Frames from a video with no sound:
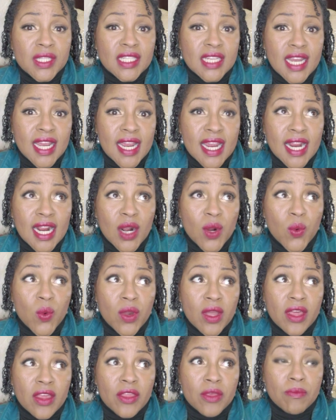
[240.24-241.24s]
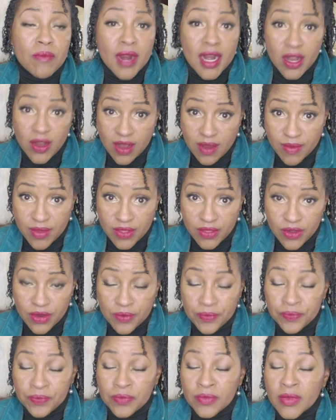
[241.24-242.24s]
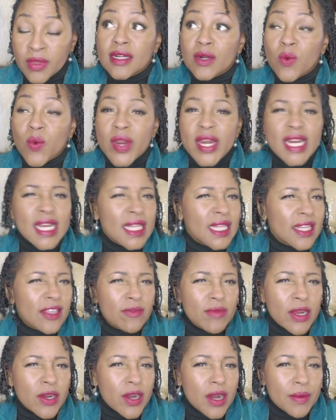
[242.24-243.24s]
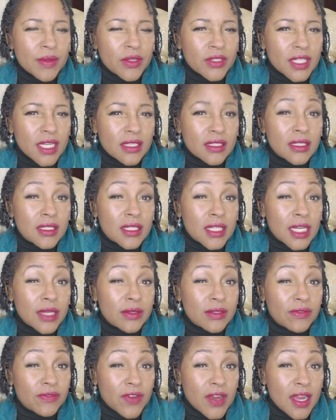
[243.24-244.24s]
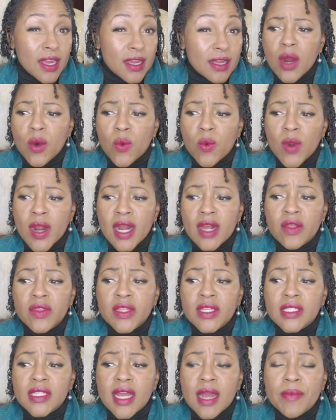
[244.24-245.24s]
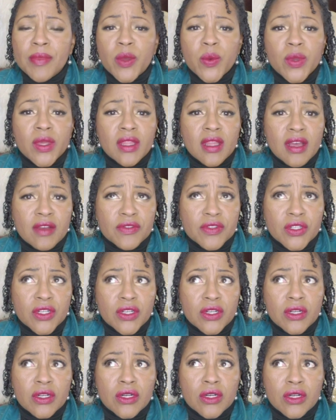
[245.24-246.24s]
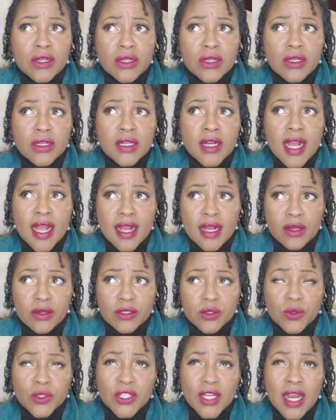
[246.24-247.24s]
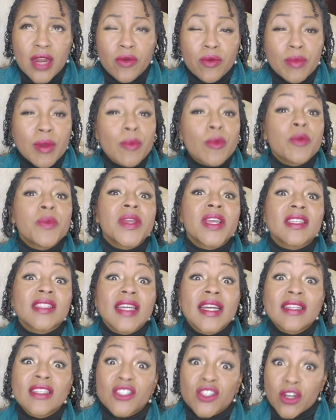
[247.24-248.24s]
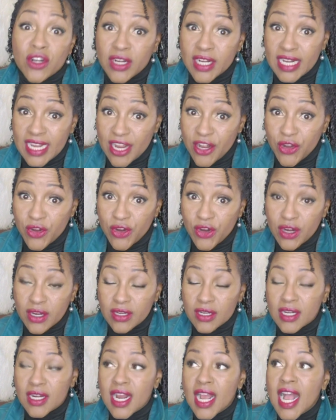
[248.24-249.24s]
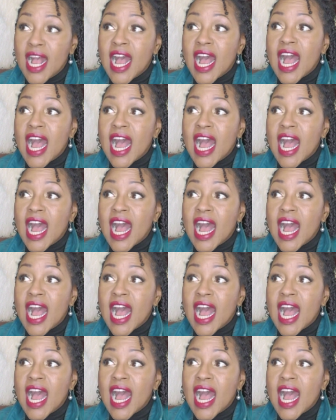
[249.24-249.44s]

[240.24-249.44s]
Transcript: was staying with my grandmother. We didn't leave my grandmother's house until I was 5. Around the time that we left her house, which I remember because I had started kindergarten,